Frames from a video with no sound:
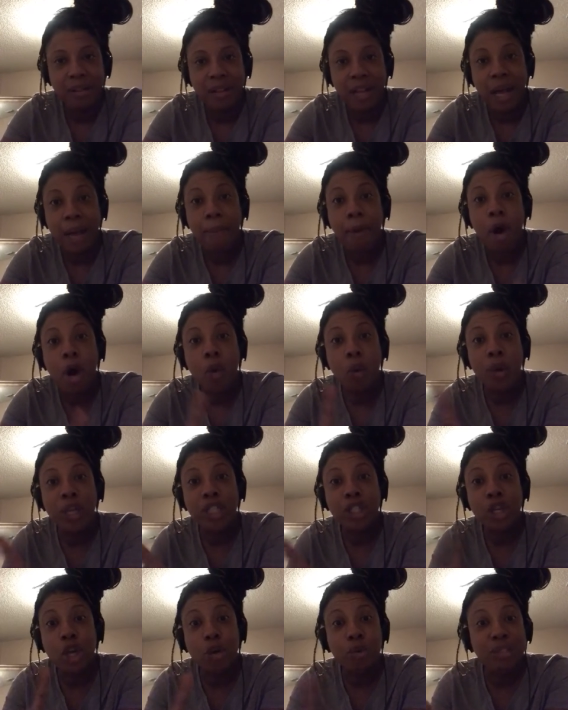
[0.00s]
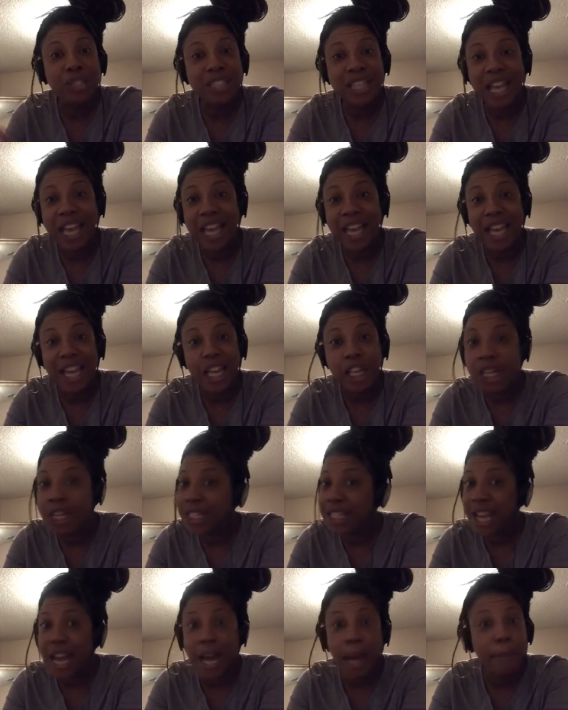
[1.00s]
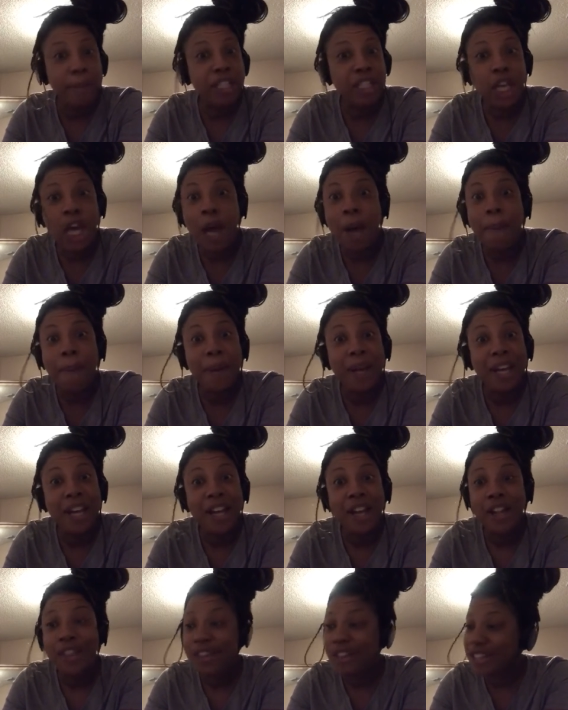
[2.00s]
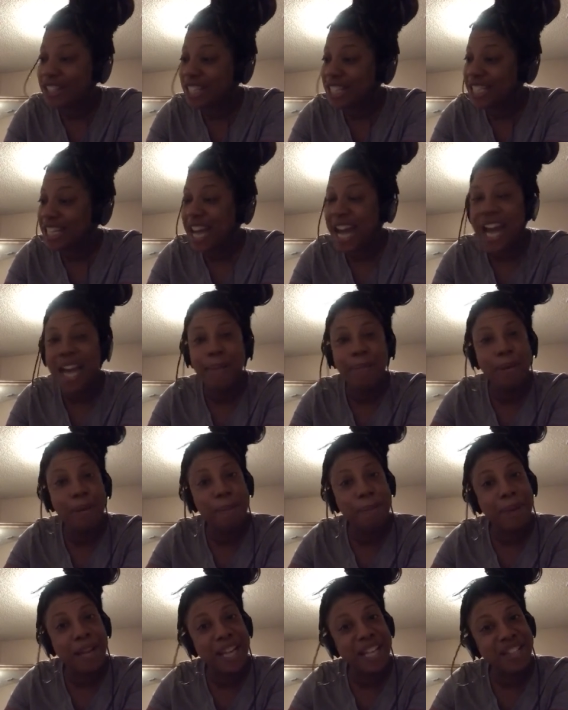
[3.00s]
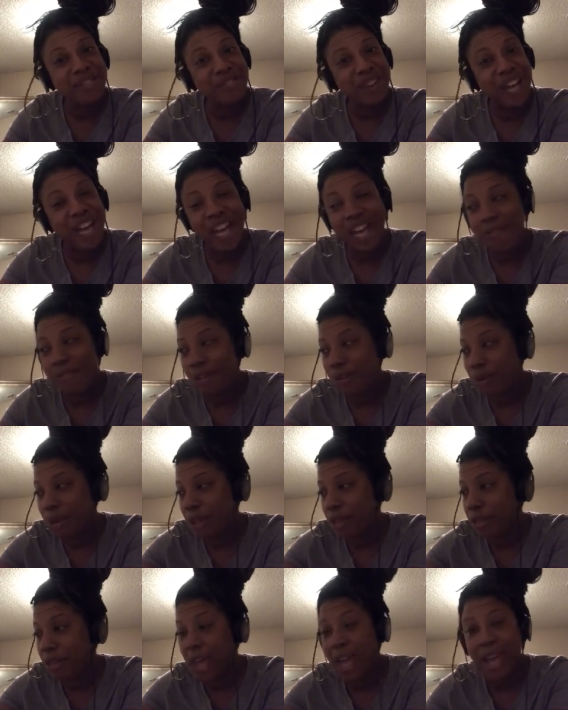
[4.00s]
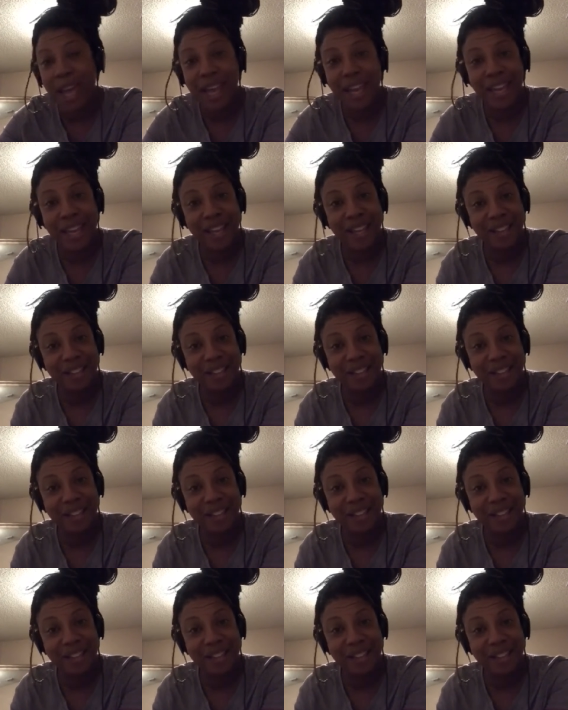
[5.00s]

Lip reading: I'm always going to say, your time is up. There's a time and place for everything.